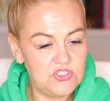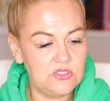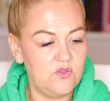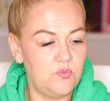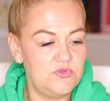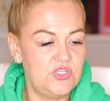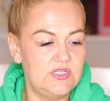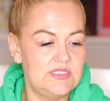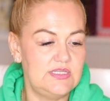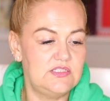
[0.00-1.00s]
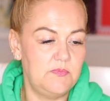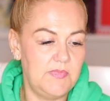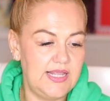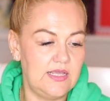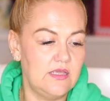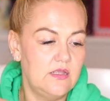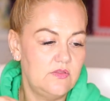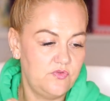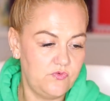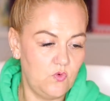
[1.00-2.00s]
and took the opportunity to make
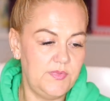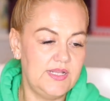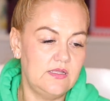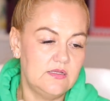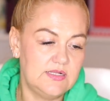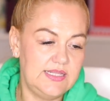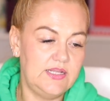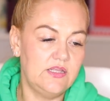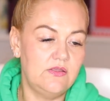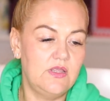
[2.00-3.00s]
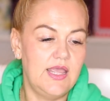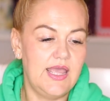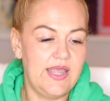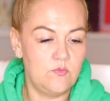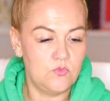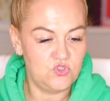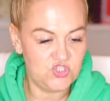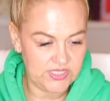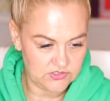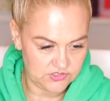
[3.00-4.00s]
the formula cleaner and more
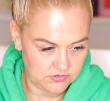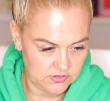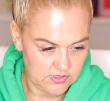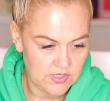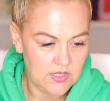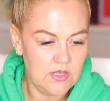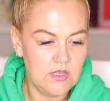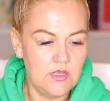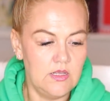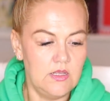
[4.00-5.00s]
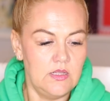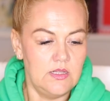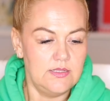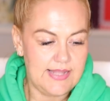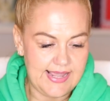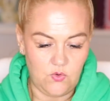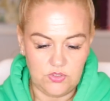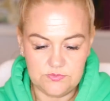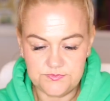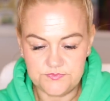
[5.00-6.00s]
gentle. Now,
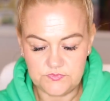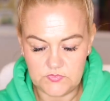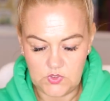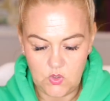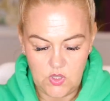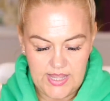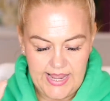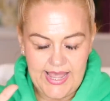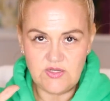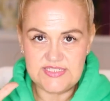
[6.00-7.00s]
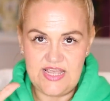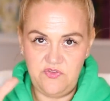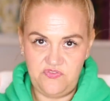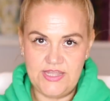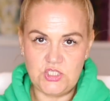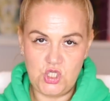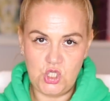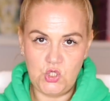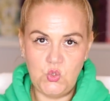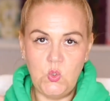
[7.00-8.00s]
how does that affect
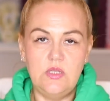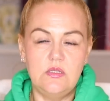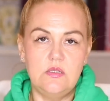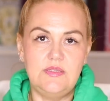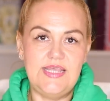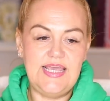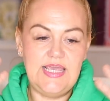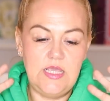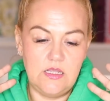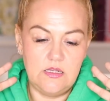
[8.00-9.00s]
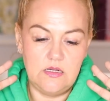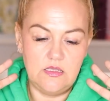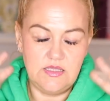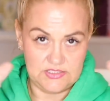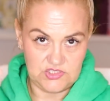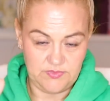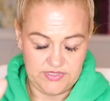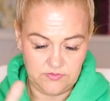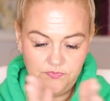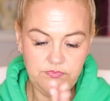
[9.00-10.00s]
you, the
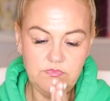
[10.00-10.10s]
customer?